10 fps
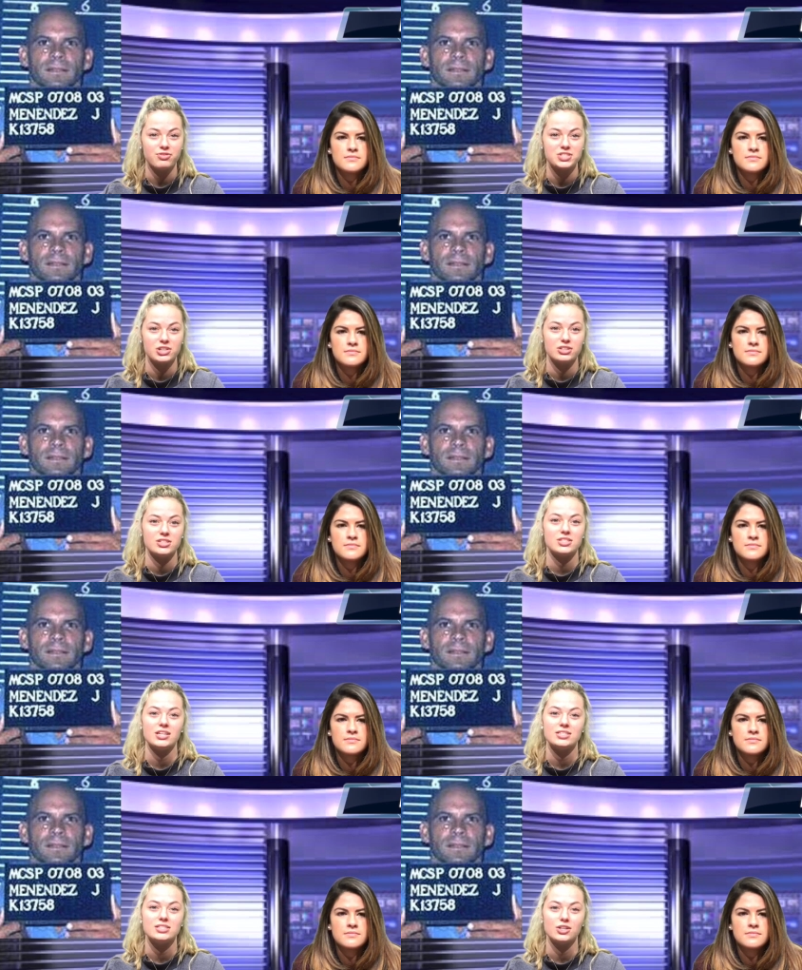Speaker 1: facilities,
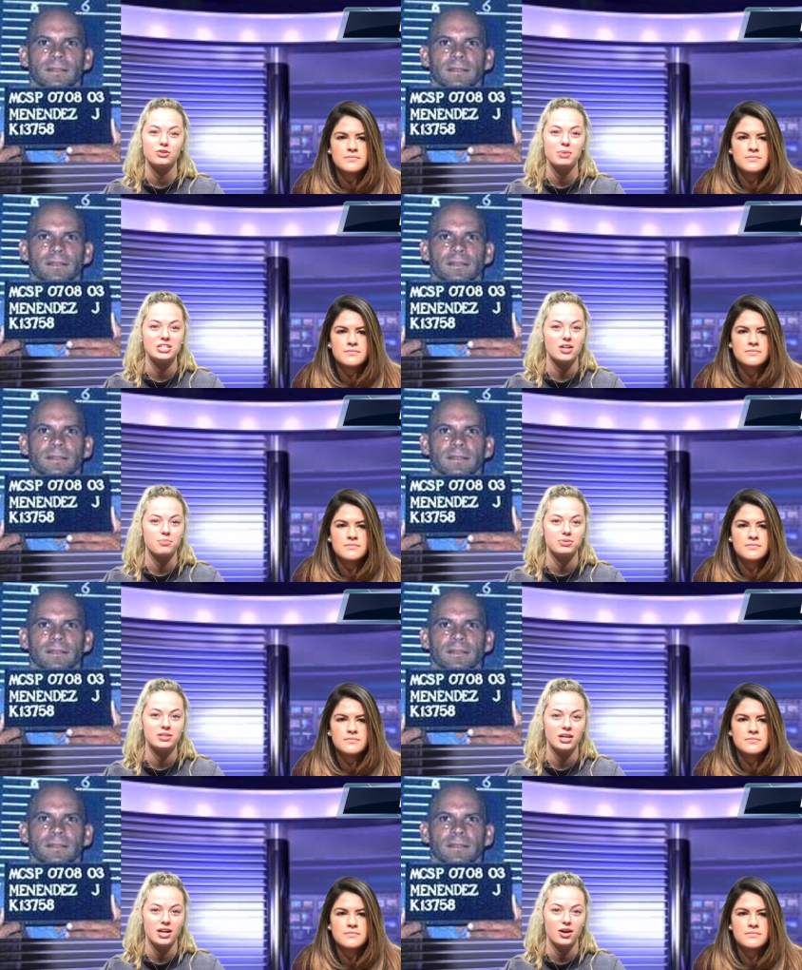and it still remains up
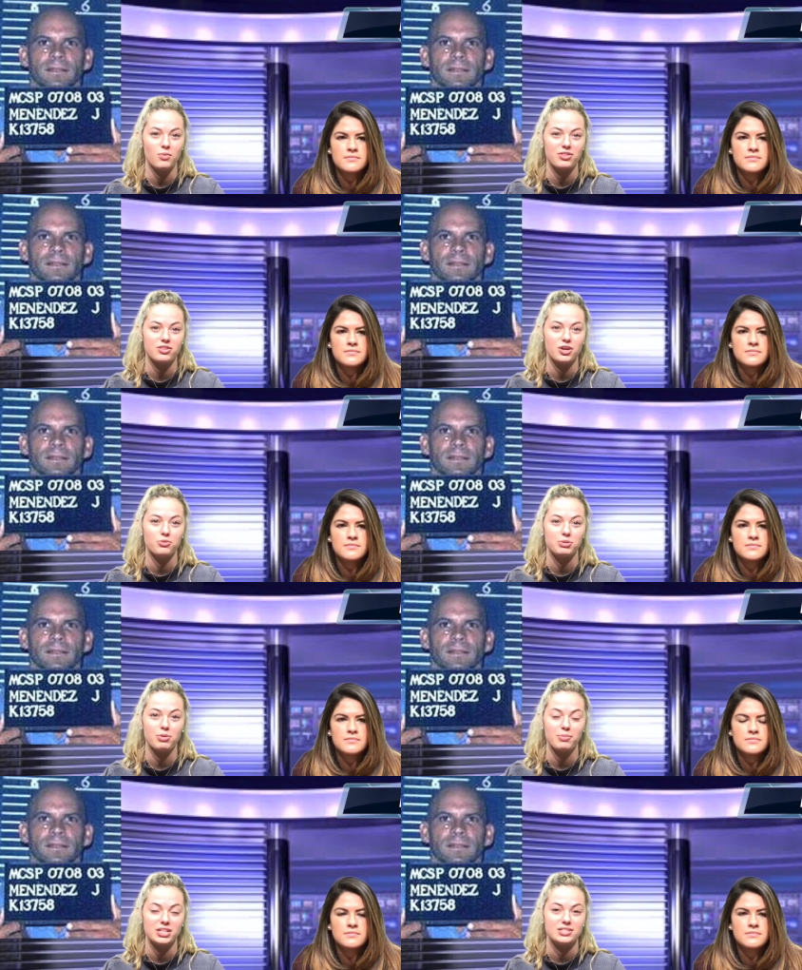in the air whether they will be
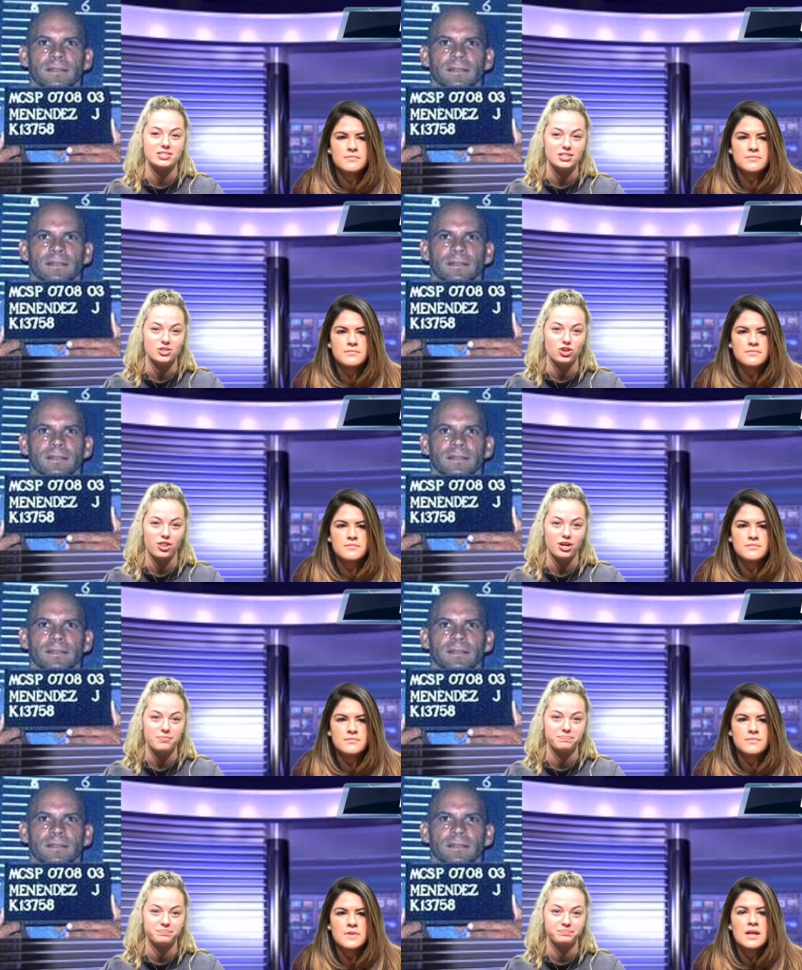permitted to see each
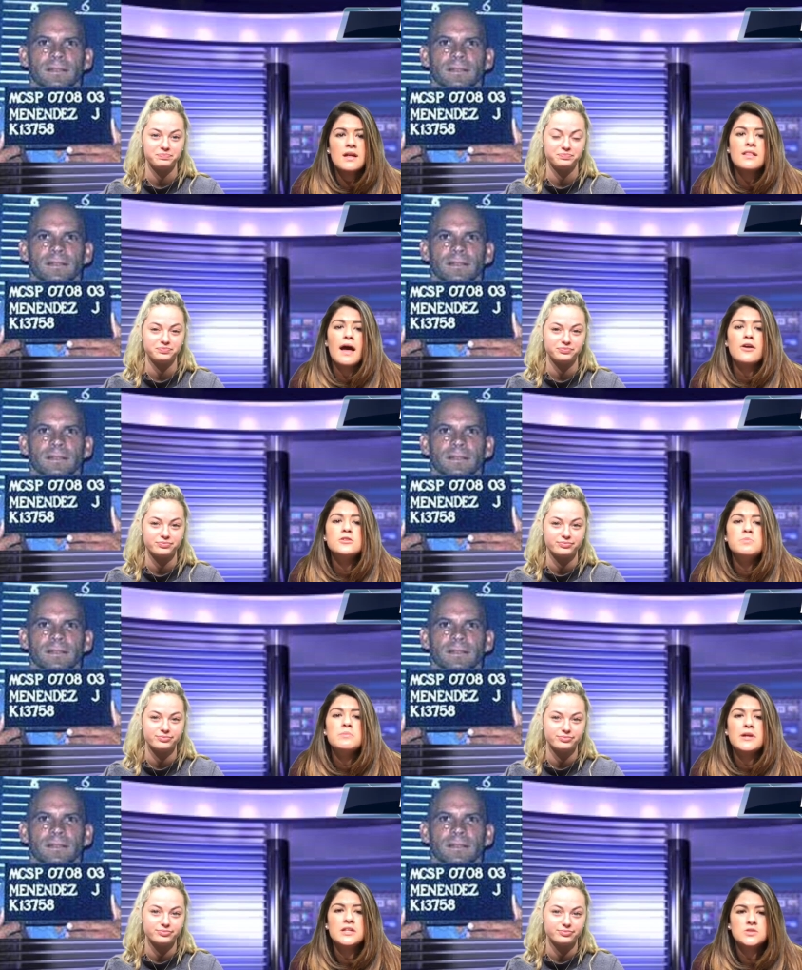other. Lyle has
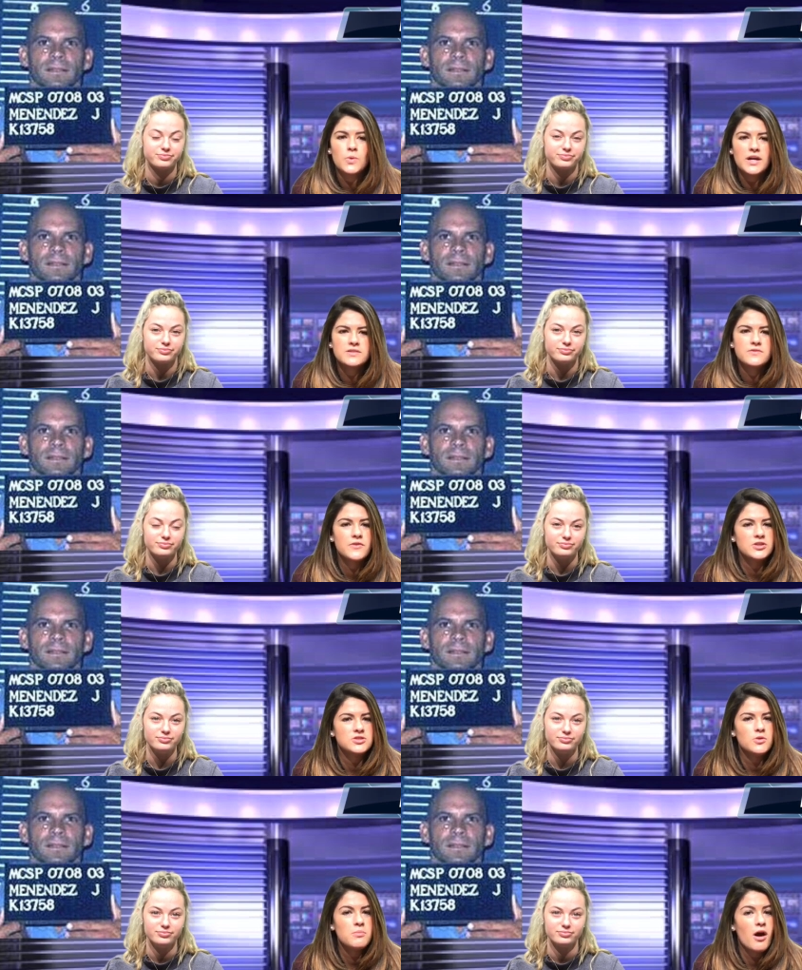been married twice,
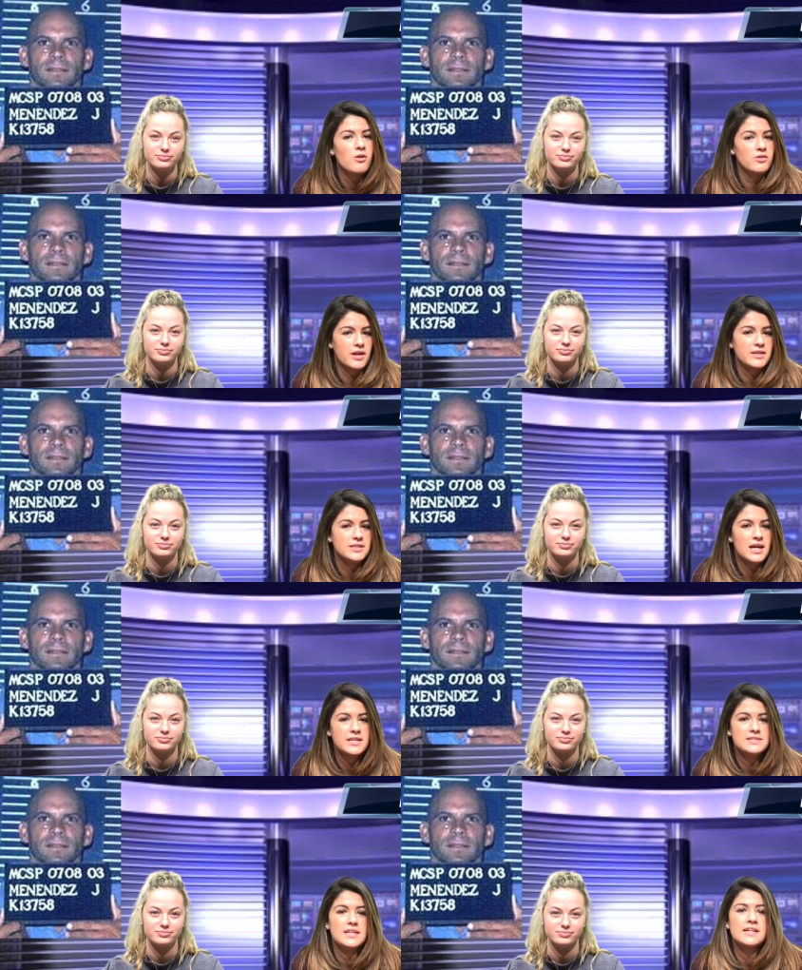first
Speaker 2: to a model in
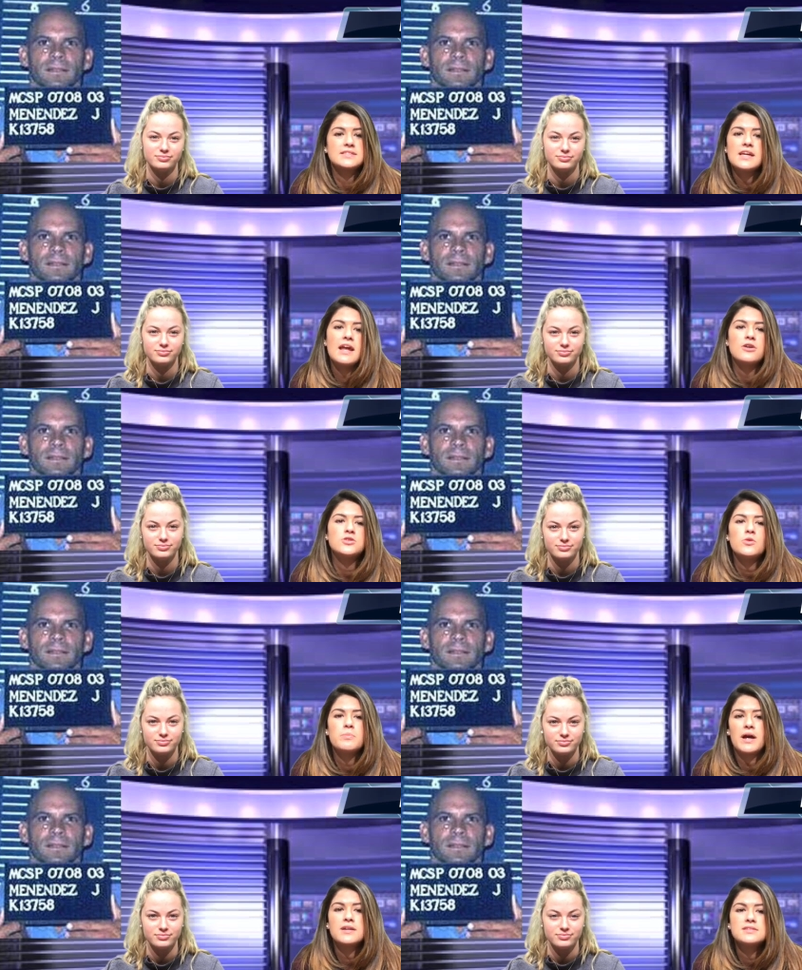1996 and now to
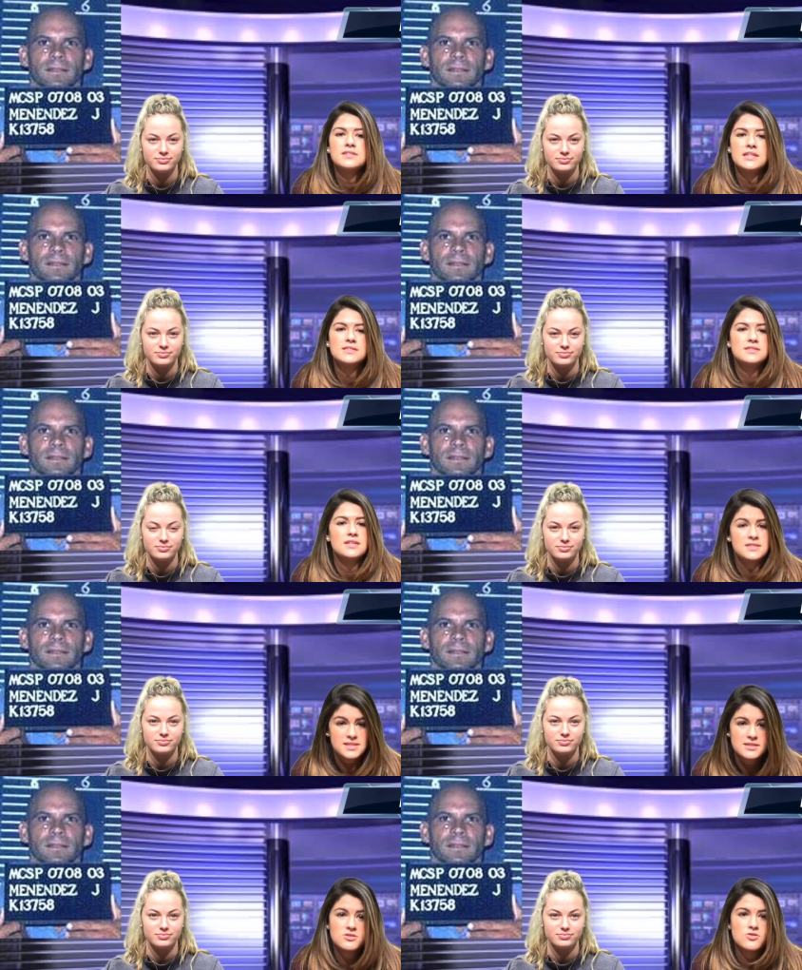Rebecca Sneed
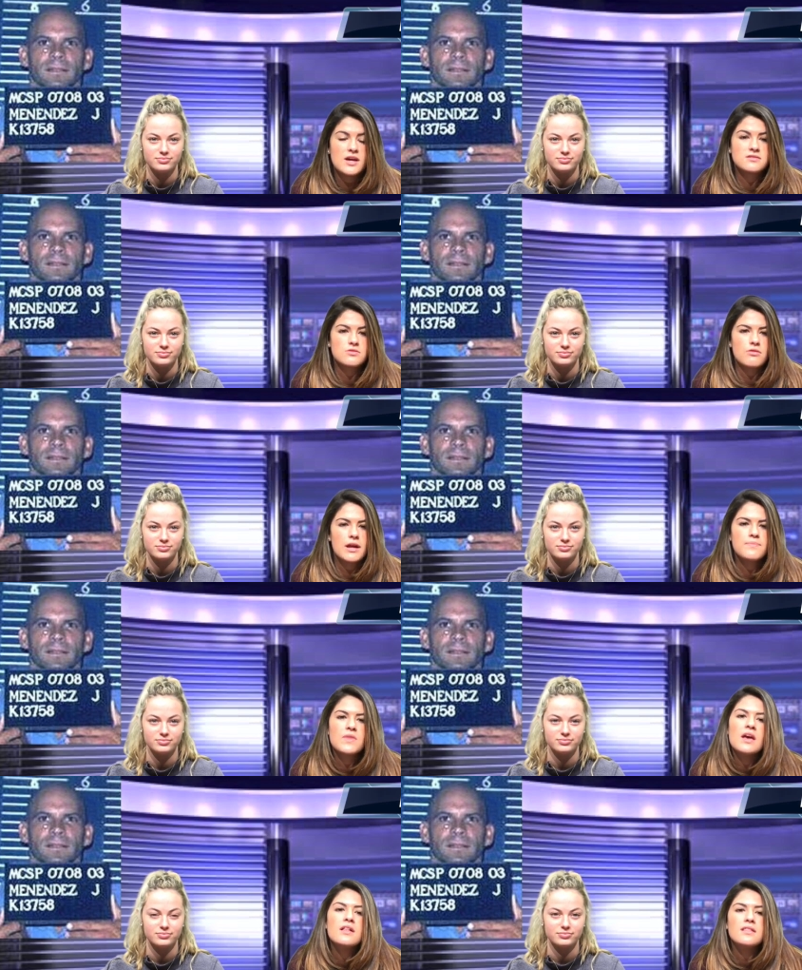since 2003.
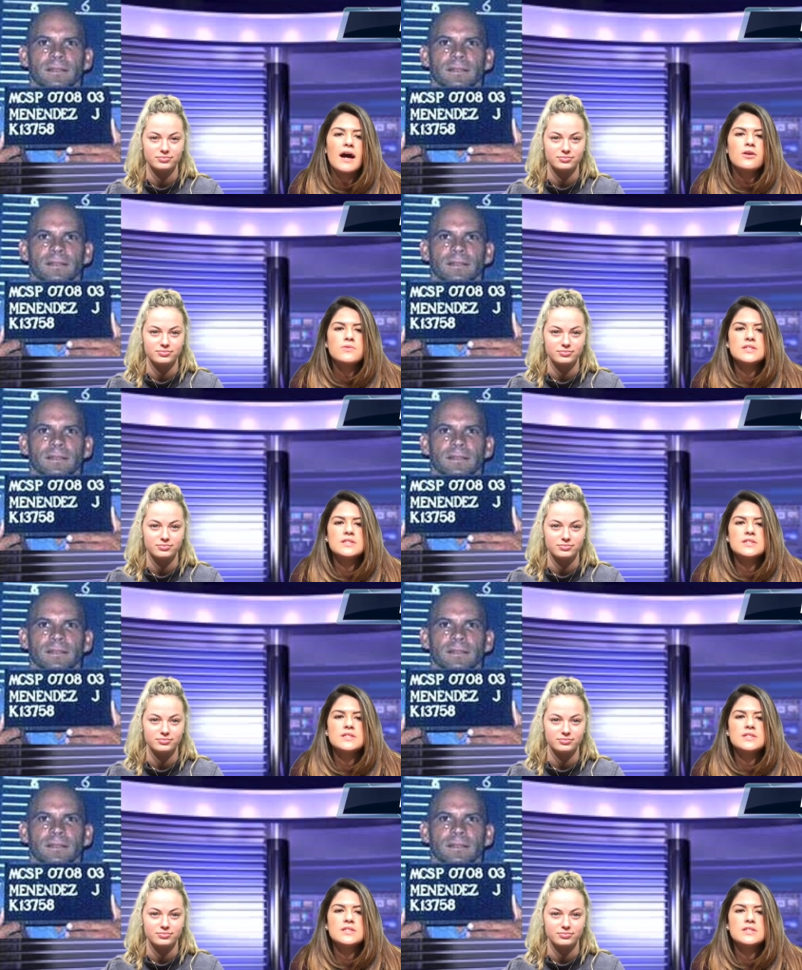Lyle